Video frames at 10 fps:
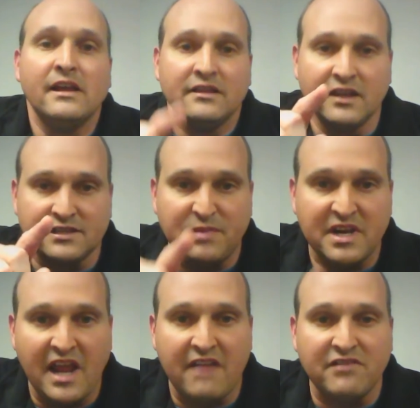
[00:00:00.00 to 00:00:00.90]
This has been
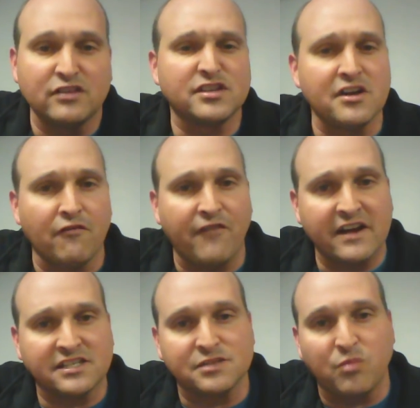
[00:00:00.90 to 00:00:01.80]
Dave Neilson, your
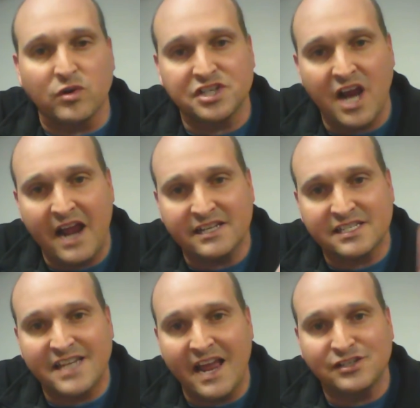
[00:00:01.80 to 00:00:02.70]
Fantasy Sports Giant.
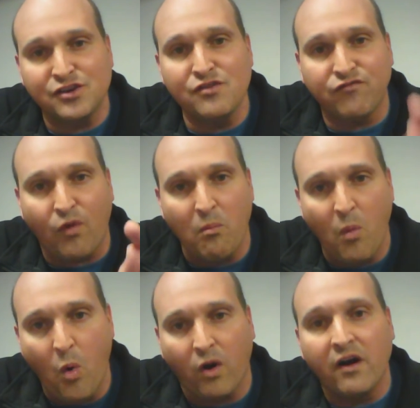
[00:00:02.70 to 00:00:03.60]
Stay tuned for
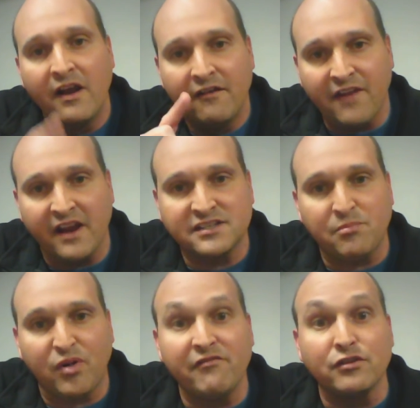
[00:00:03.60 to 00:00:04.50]
more fantasy
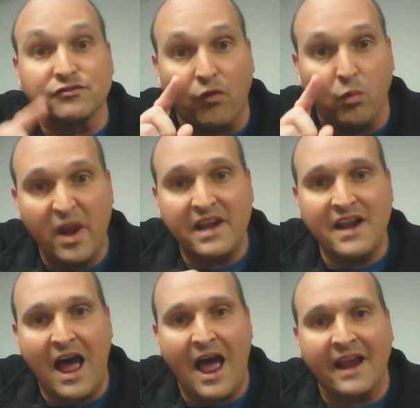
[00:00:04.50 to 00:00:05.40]
previews for Week
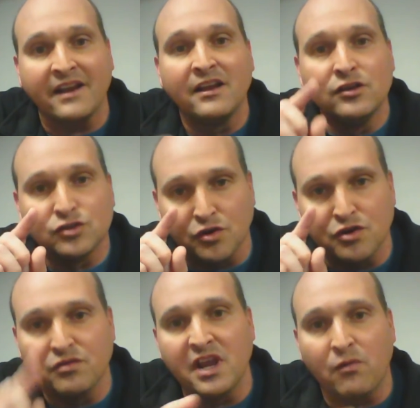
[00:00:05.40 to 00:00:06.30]
9 so you
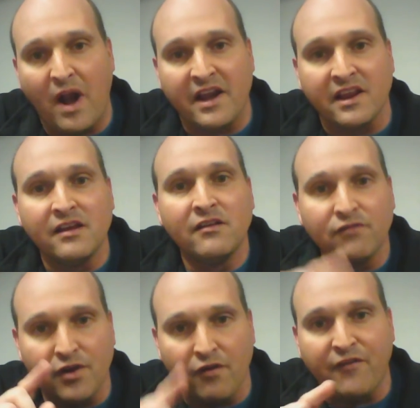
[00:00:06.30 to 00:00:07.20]
can get ready for
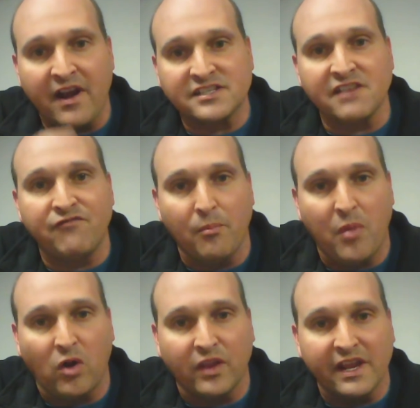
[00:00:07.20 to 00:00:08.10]
your fantasy
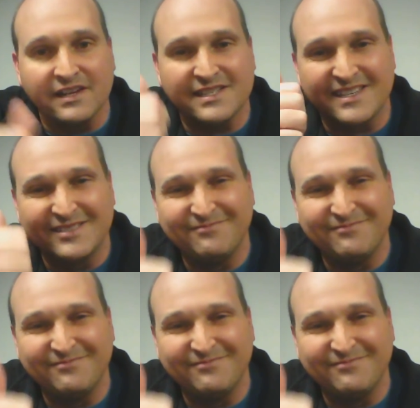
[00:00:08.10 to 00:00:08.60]
football leagues.